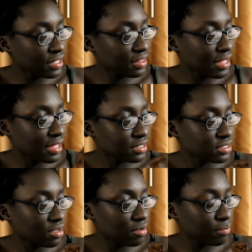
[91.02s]

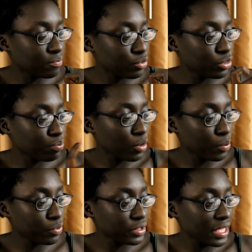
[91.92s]
that with
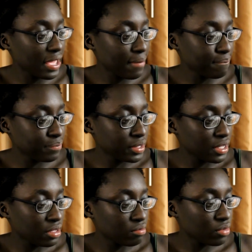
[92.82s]
purple yam,
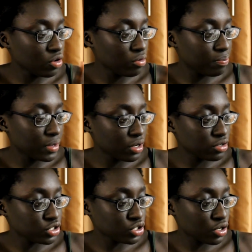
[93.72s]
milk, butter,
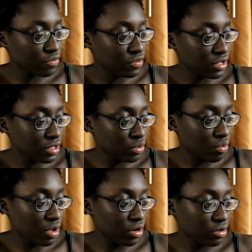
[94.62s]
sugar, vanilla, and
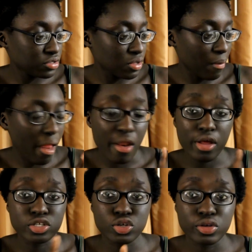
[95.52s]
water. So I'm
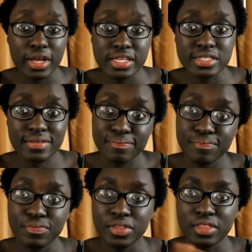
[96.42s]
gonna show you guys
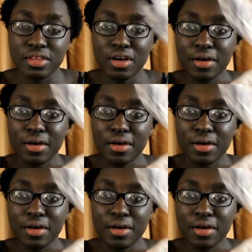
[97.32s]
the